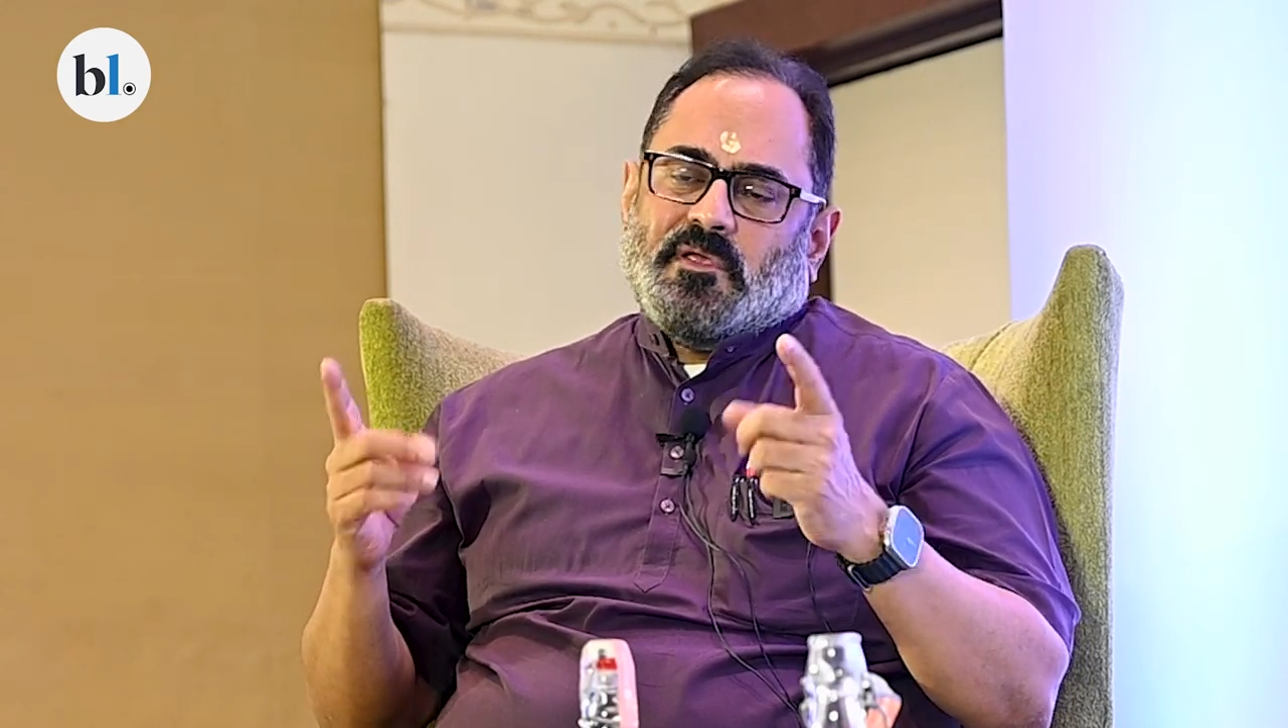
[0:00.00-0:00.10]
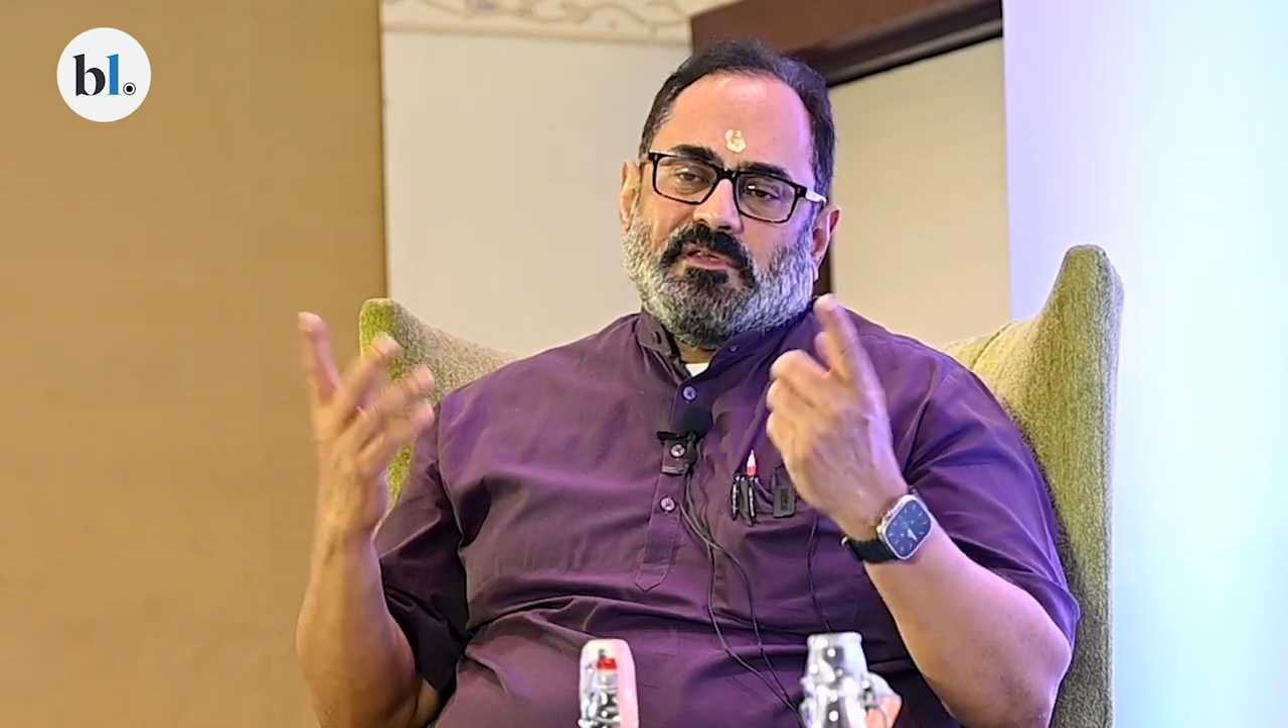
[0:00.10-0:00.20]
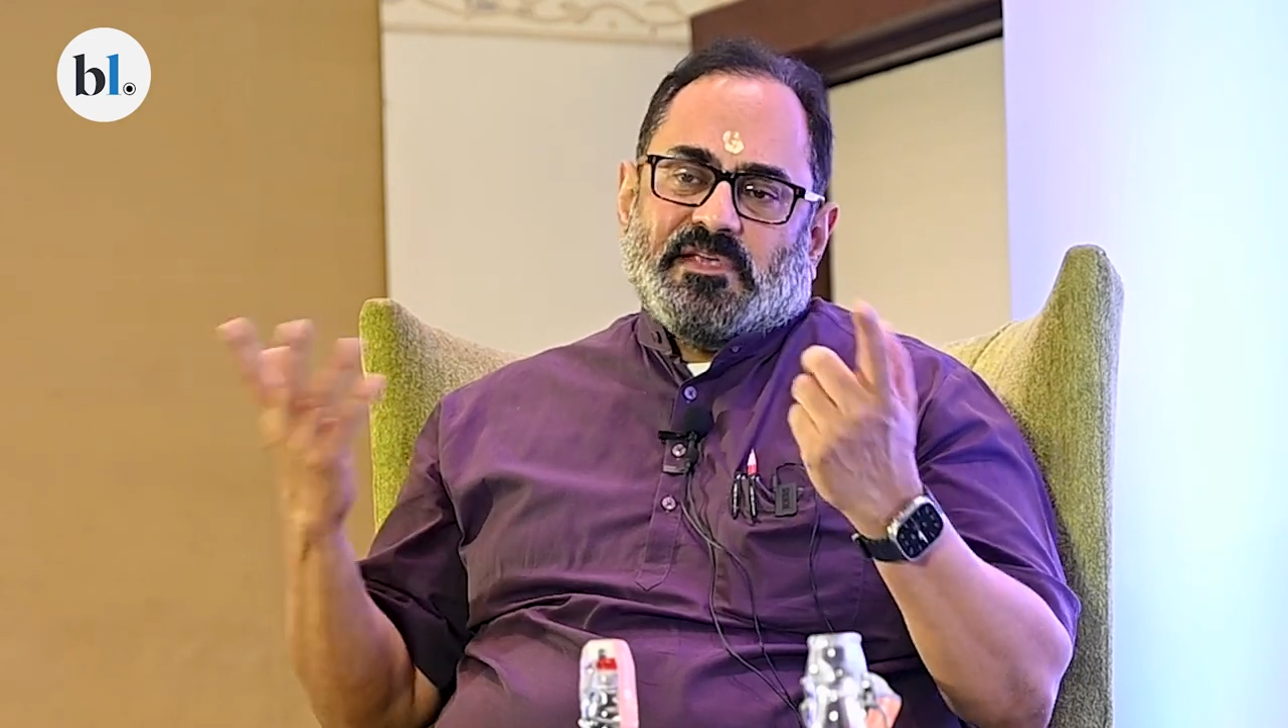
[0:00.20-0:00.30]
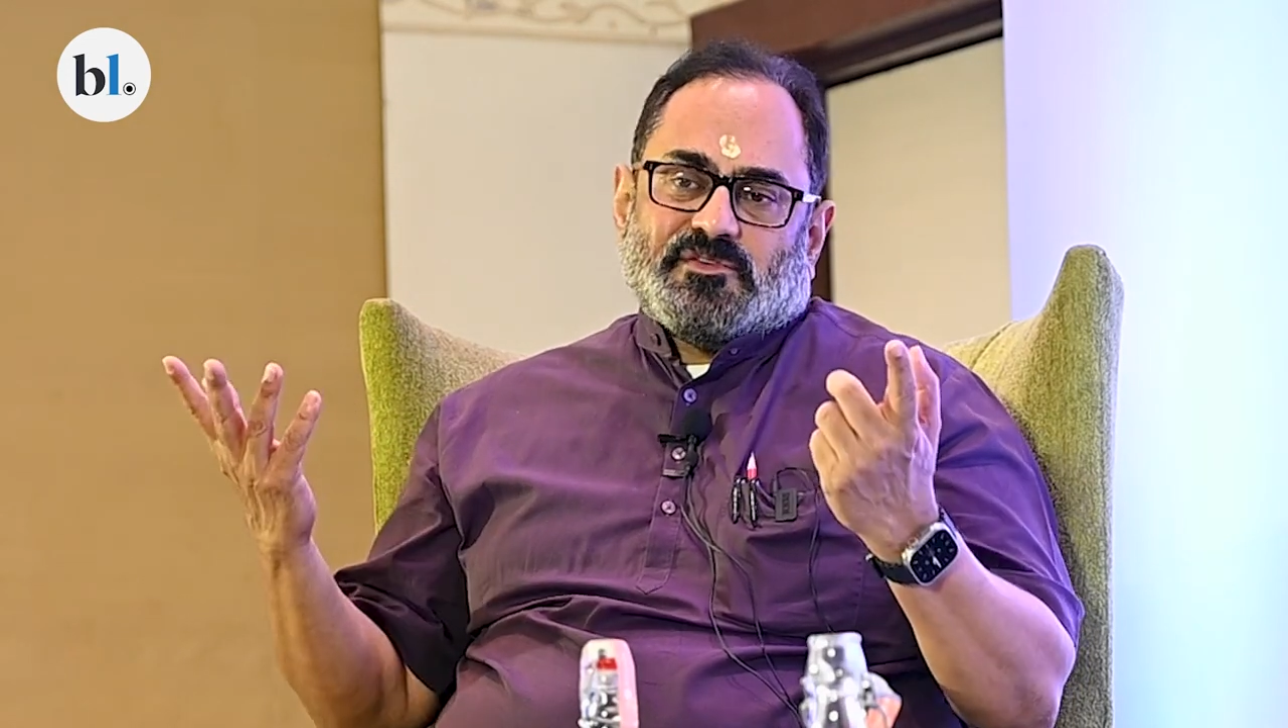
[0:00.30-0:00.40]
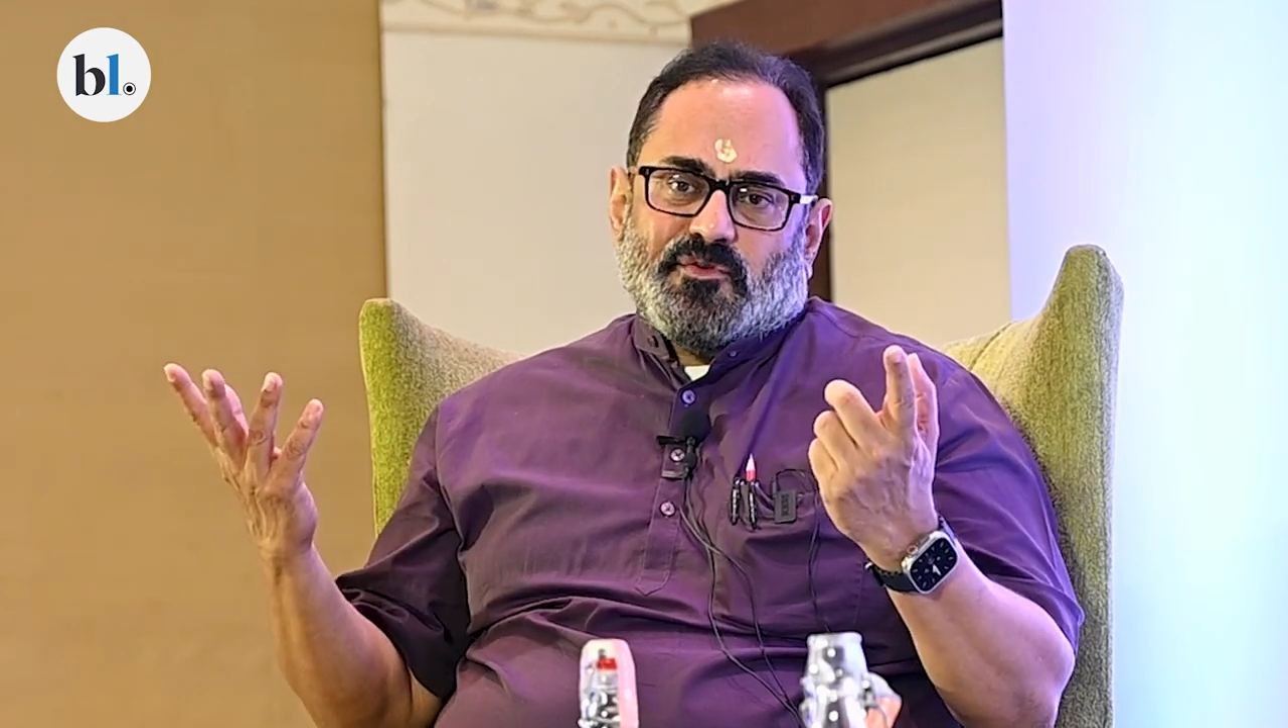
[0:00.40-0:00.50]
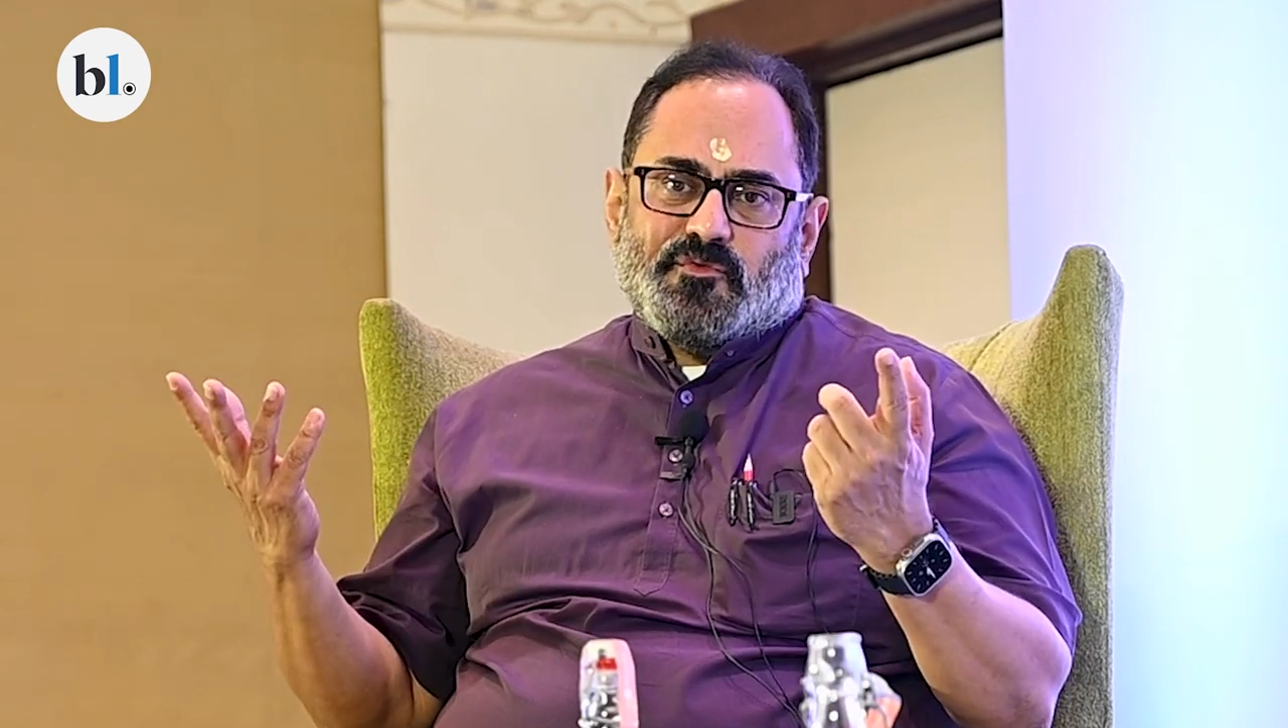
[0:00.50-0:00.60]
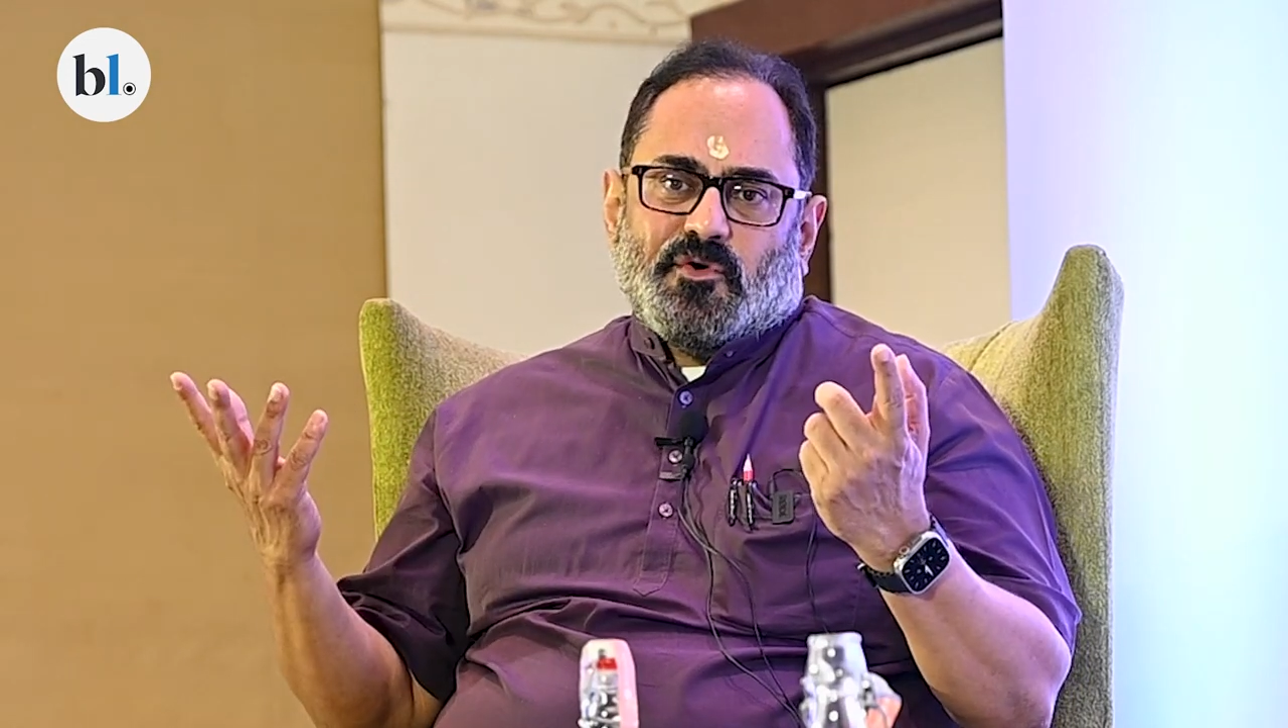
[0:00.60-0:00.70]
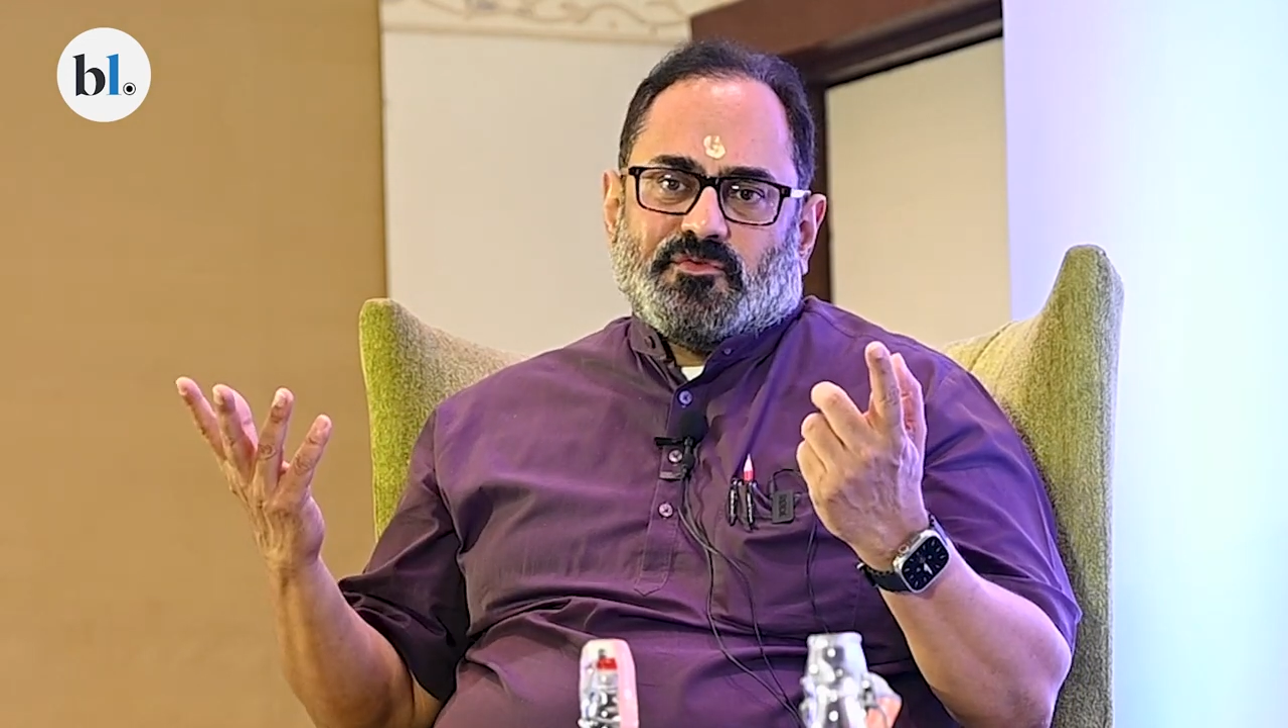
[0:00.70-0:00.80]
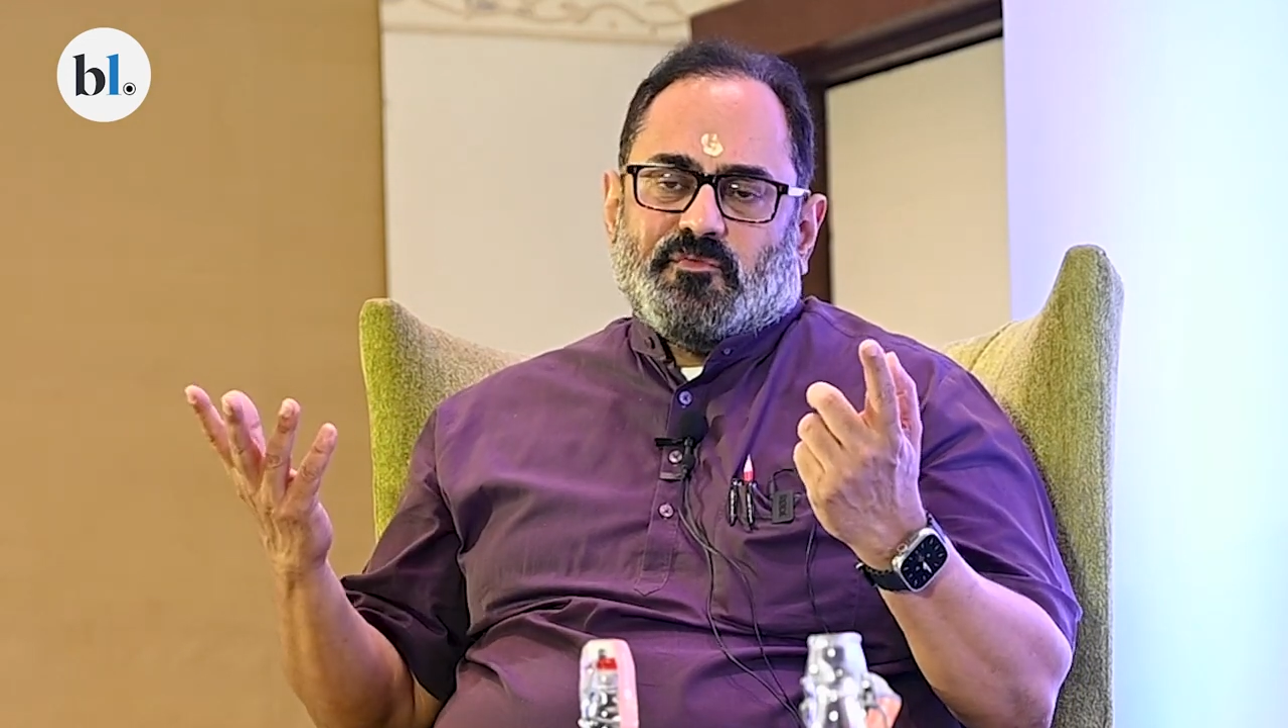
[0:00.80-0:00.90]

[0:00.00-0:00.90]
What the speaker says: yes, of course,